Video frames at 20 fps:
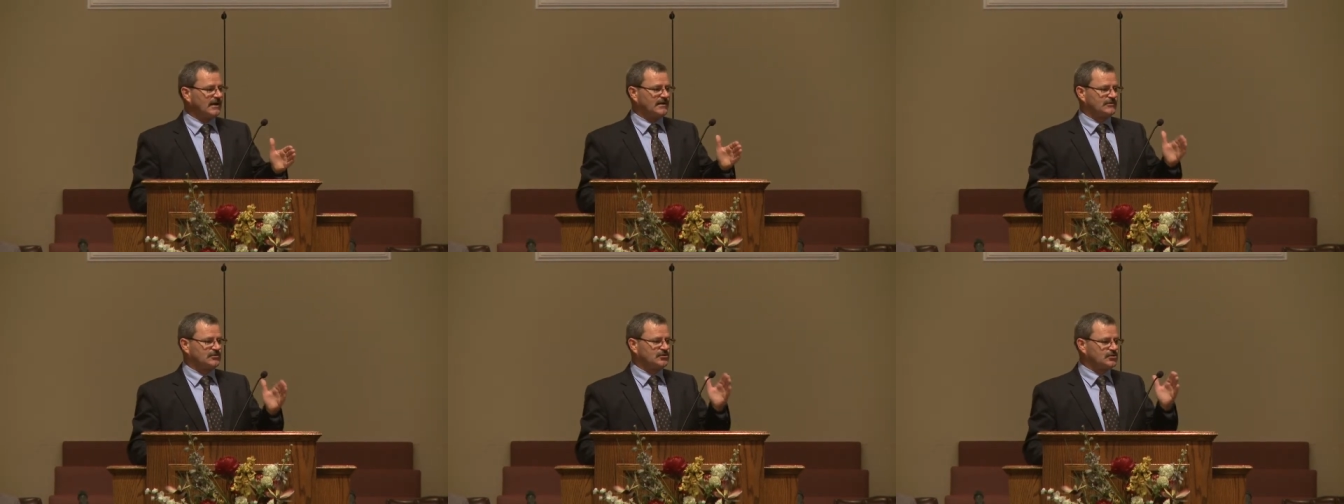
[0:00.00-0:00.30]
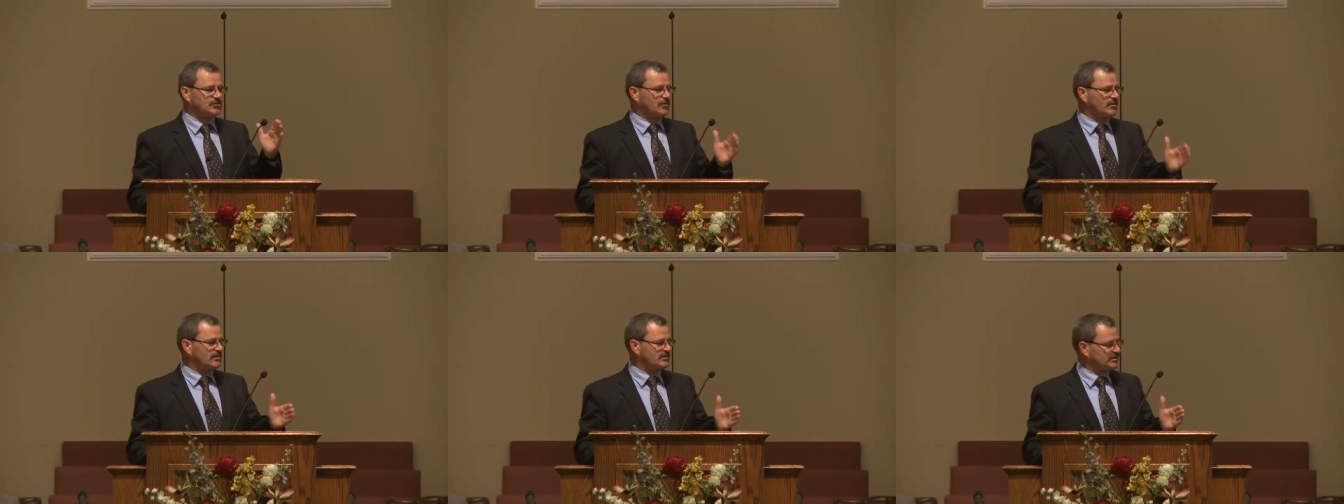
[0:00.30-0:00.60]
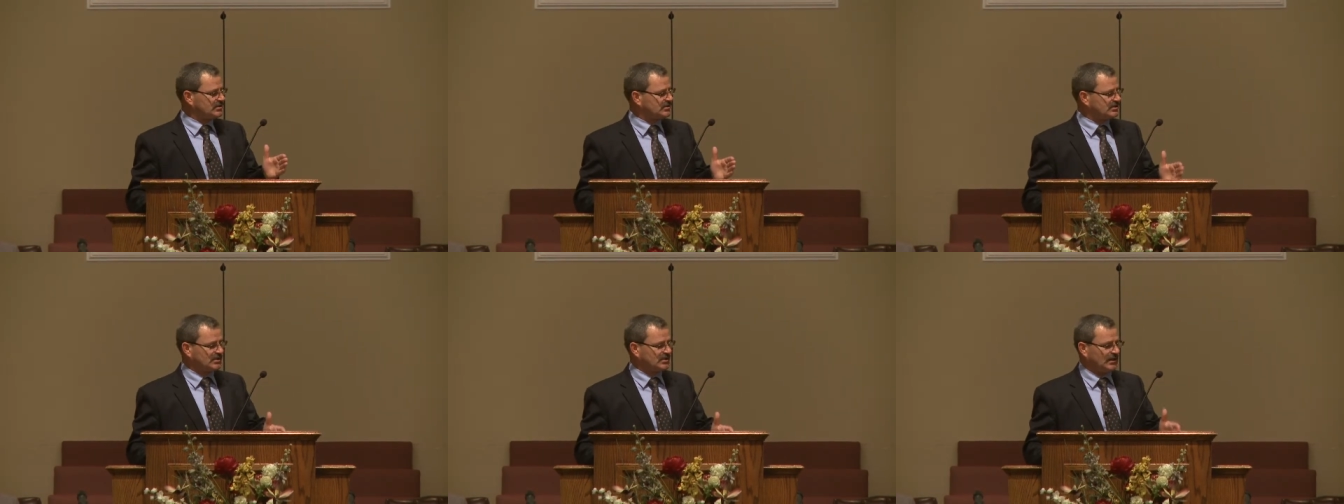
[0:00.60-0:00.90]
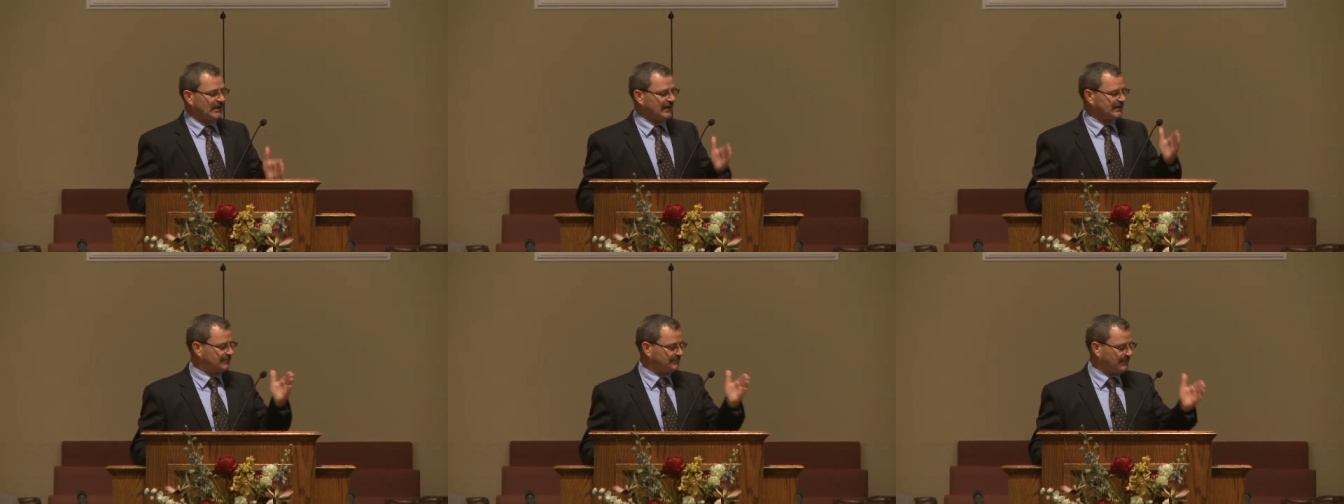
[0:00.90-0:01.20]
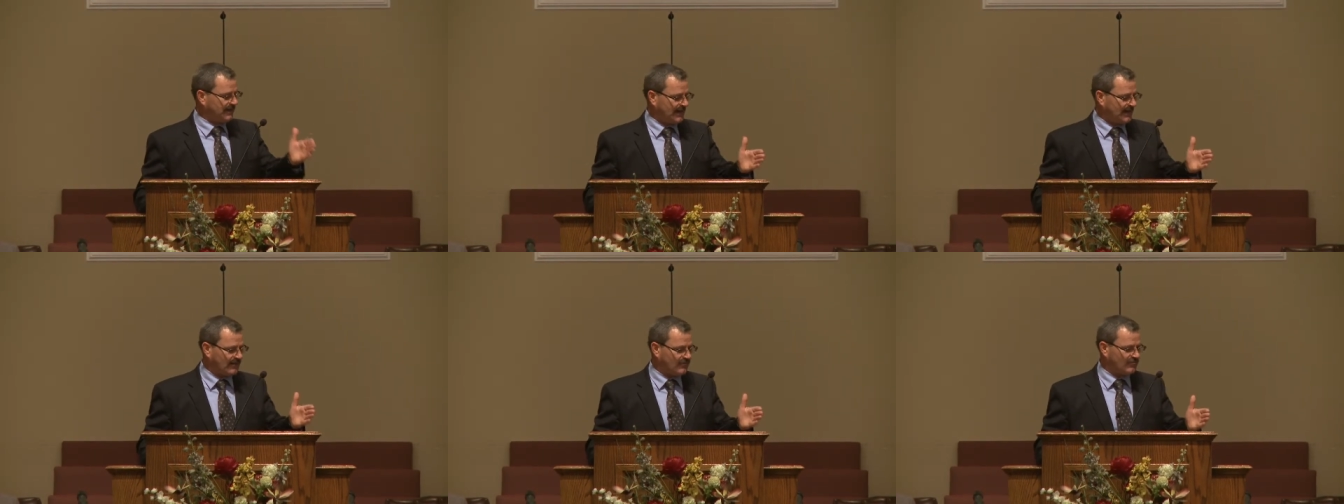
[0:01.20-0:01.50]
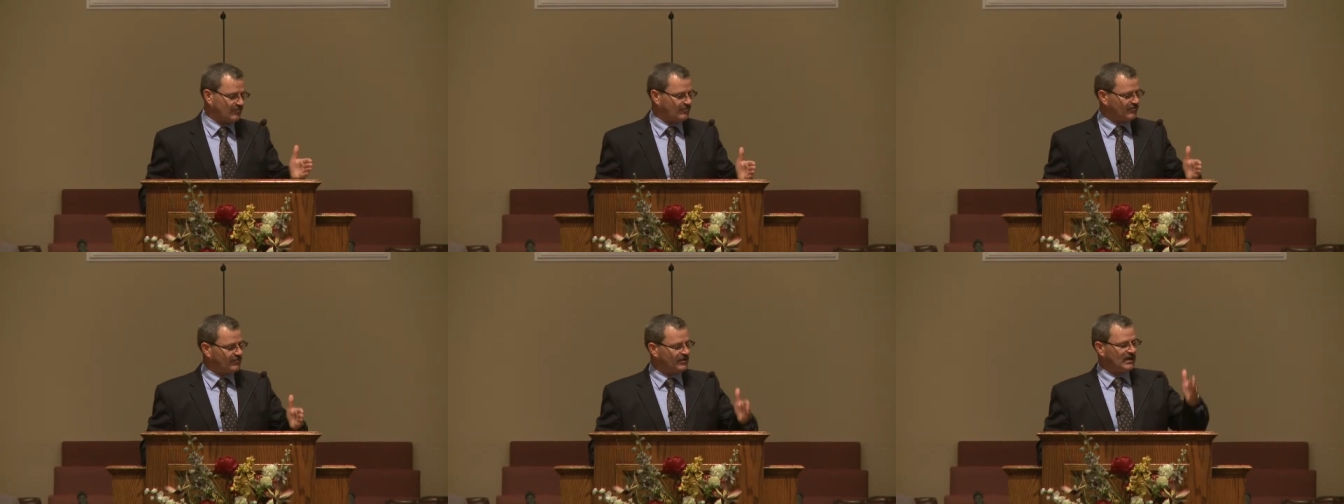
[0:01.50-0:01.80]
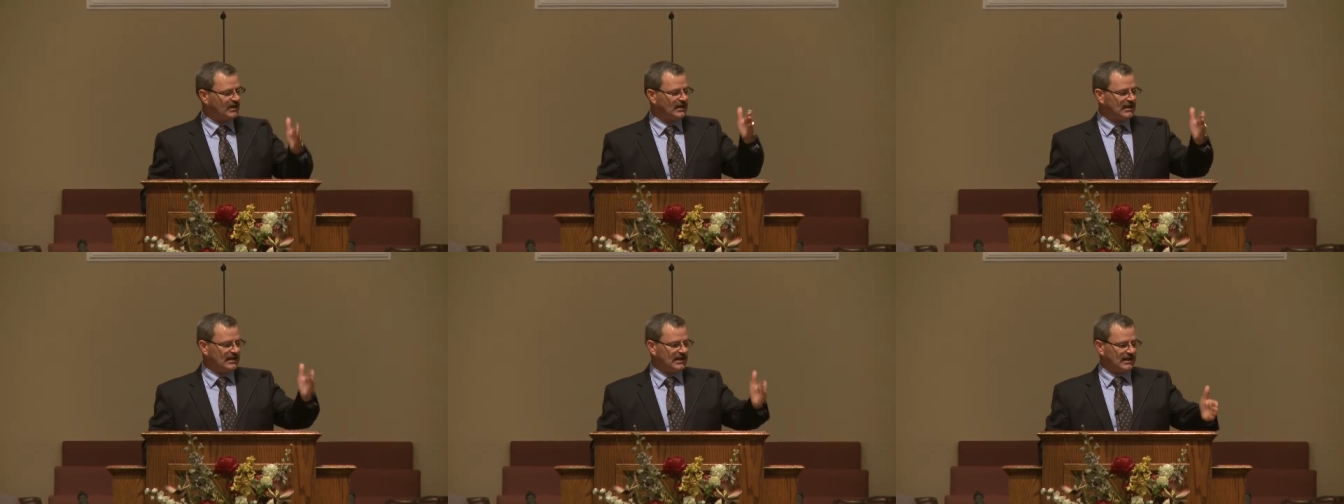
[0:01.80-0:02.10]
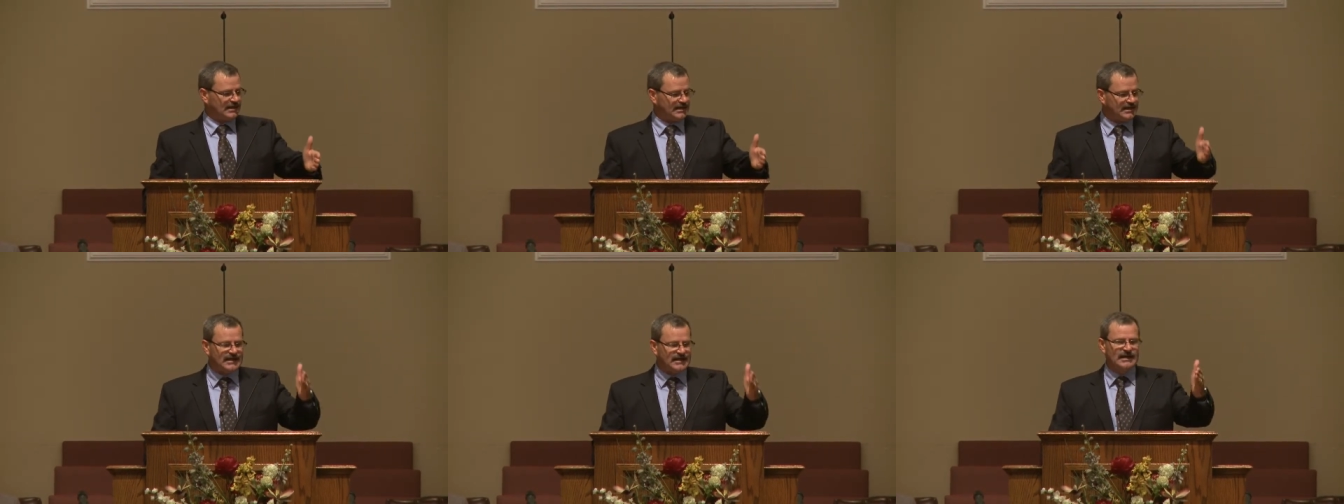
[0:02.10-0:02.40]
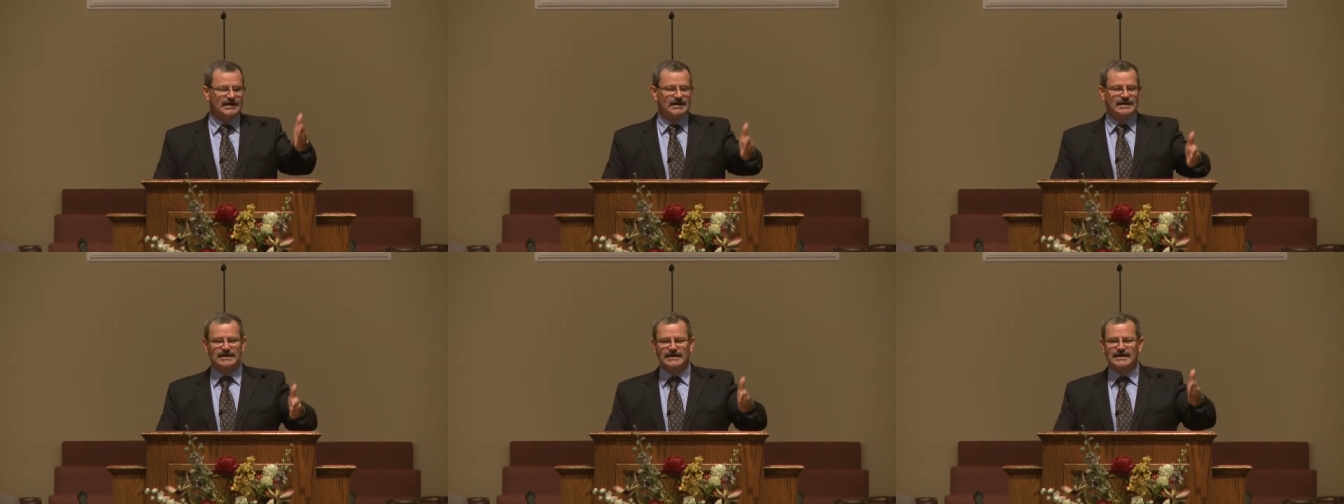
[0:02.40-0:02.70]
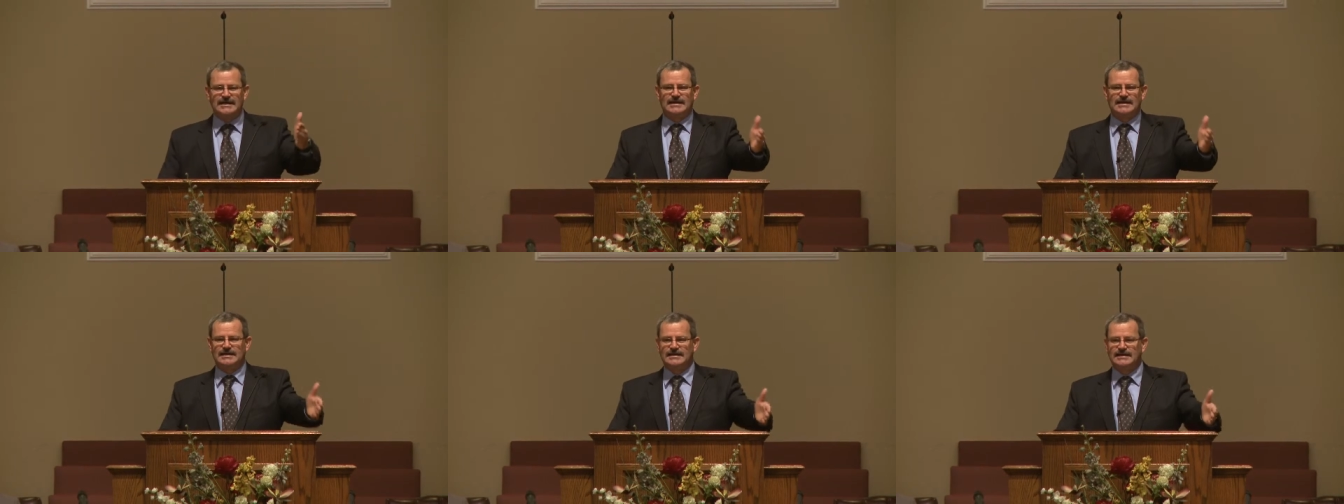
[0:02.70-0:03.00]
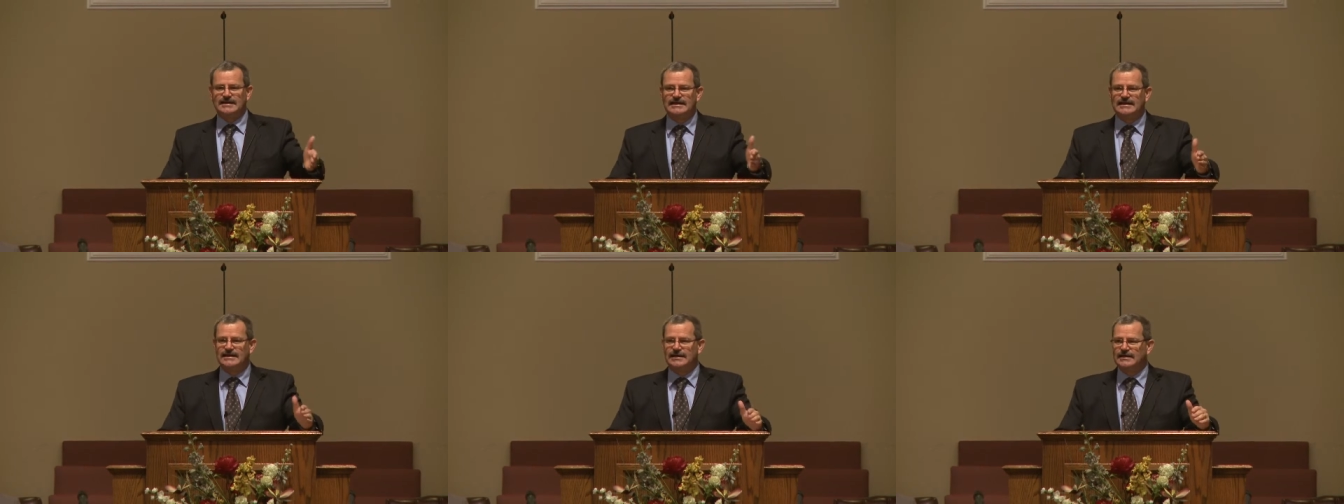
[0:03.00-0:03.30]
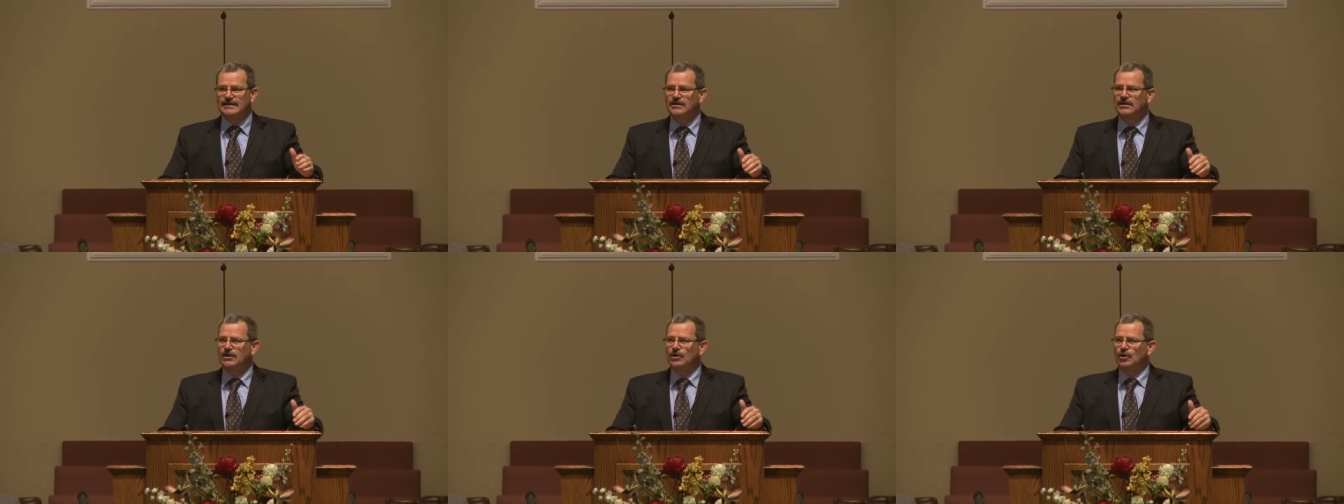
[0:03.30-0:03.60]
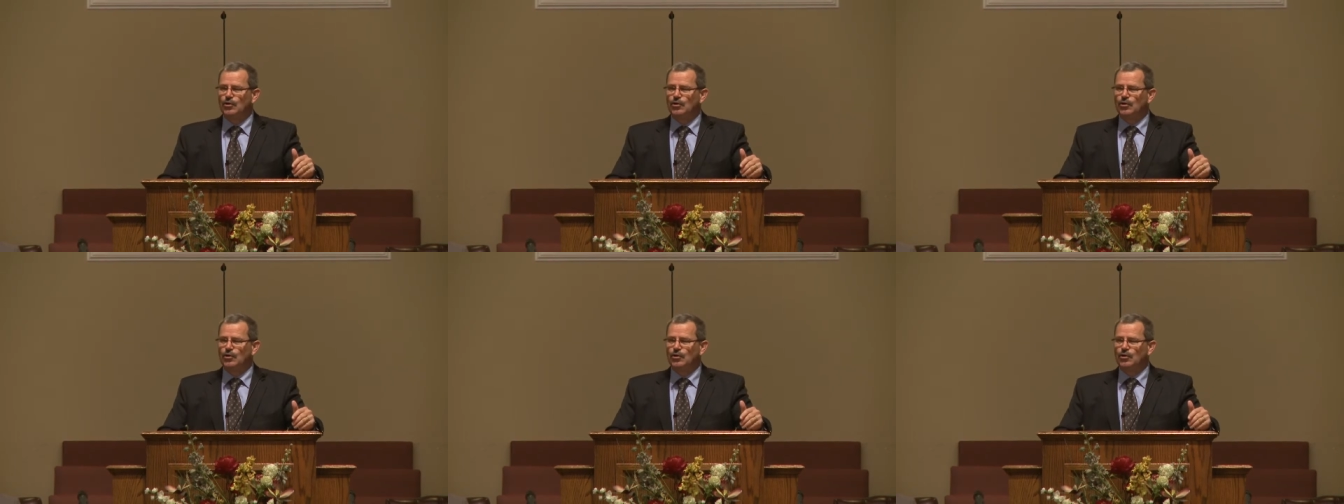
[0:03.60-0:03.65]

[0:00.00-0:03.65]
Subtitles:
churches select pastors again and again and again,